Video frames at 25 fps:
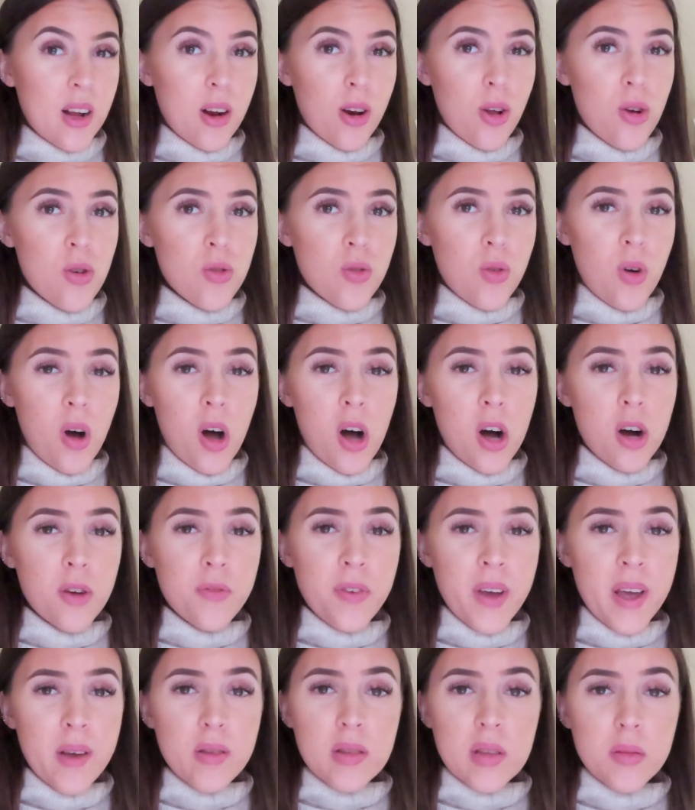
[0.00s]
o'clock or
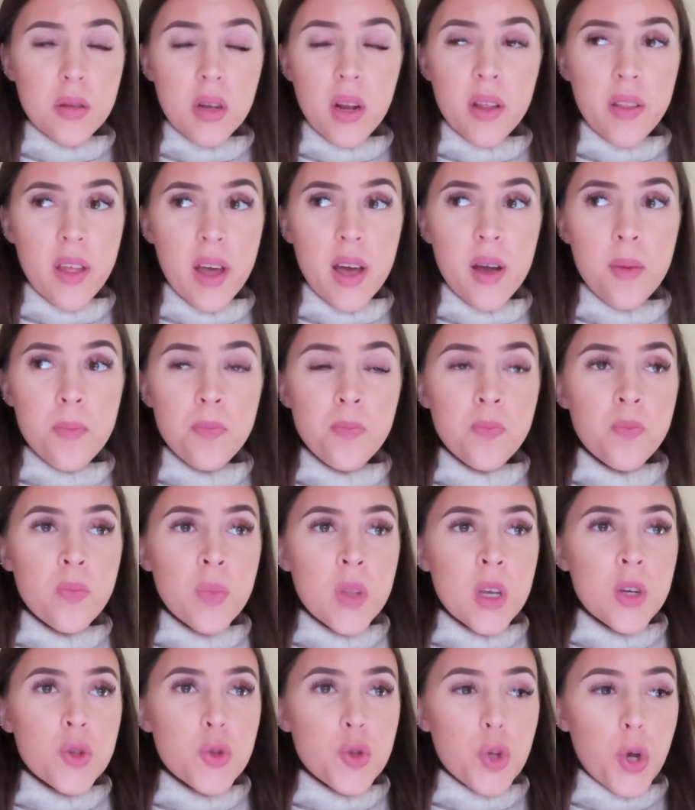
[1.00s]
8:30 or something like that.
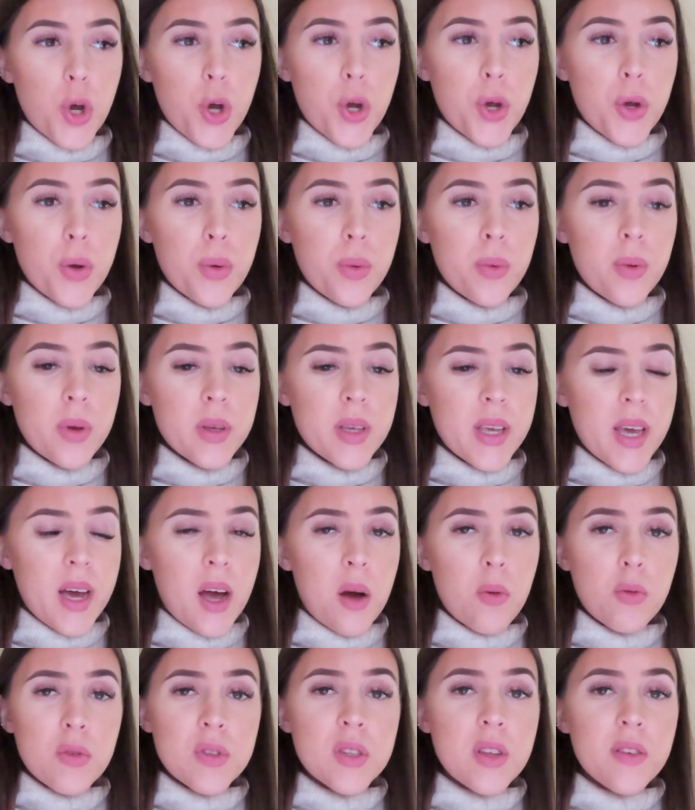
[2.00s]
So
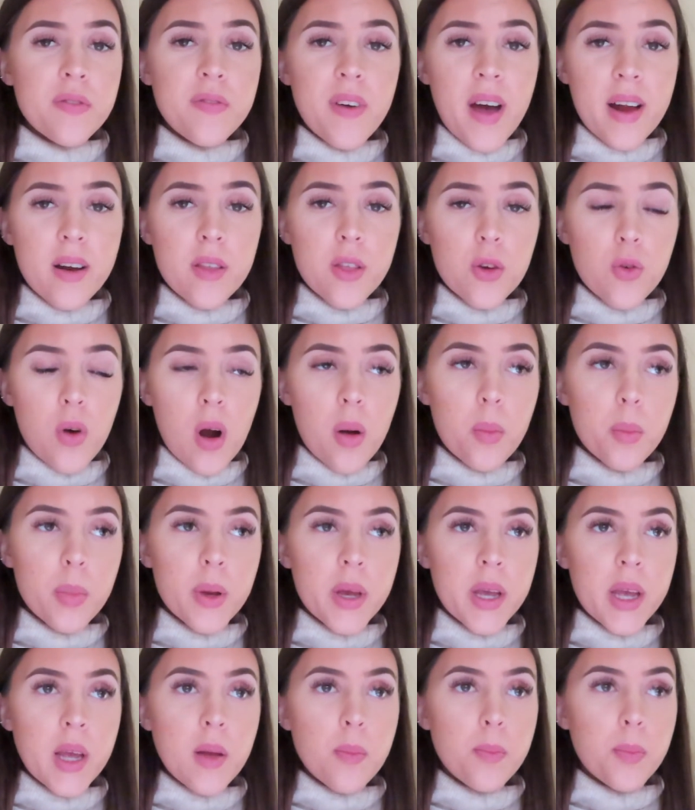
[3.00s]
yeah, I wasn't a fan of the
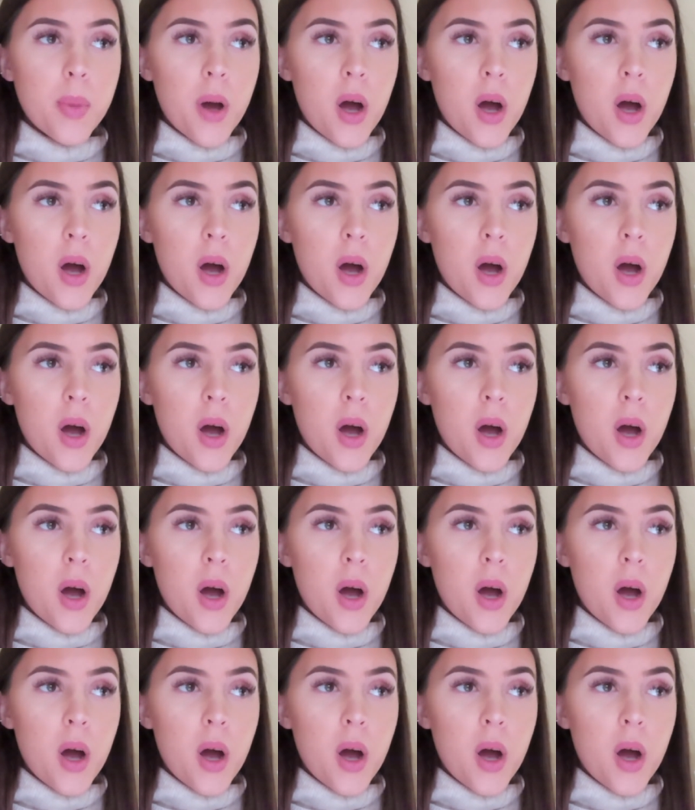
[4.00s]
crumpet,